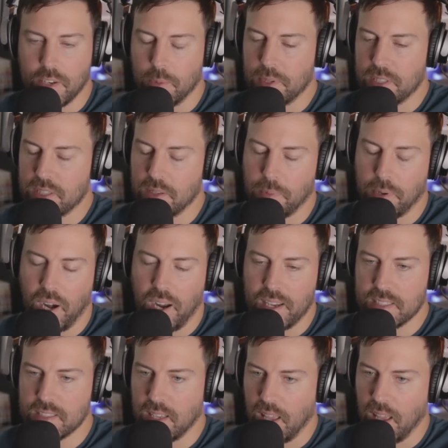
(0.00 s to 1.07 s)
Don't be
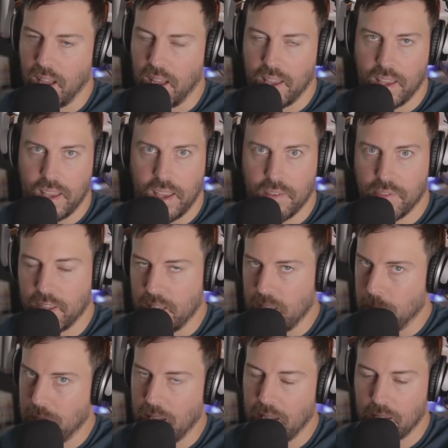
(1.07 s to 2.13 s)
surprised if the
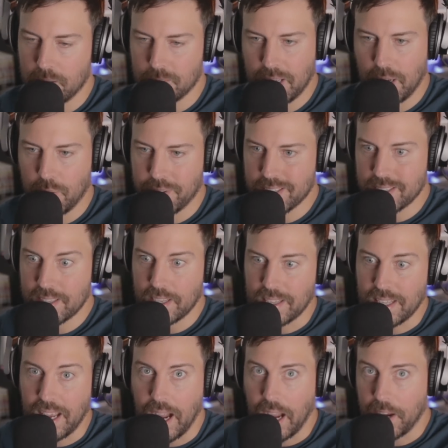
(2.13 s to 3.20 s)
EPA comes out with a
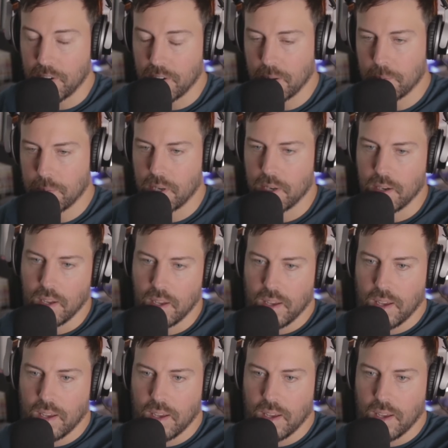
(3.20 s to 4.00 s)
slightly higher number.